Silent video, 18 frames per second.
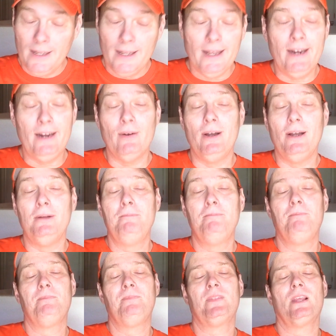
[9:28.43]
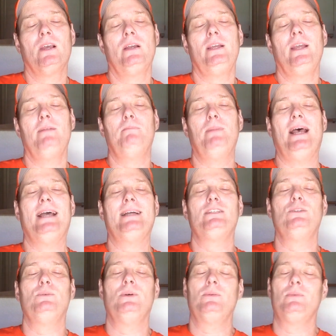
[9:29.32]
Anyway, getting
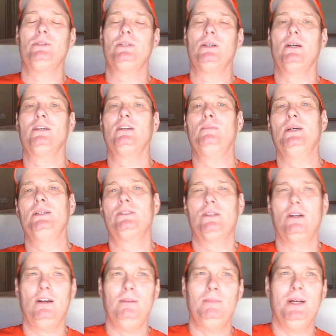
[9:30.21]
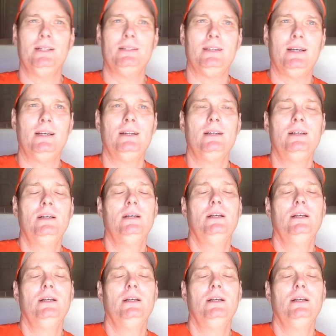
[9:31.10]
back to what we're talking about. Sorry about that.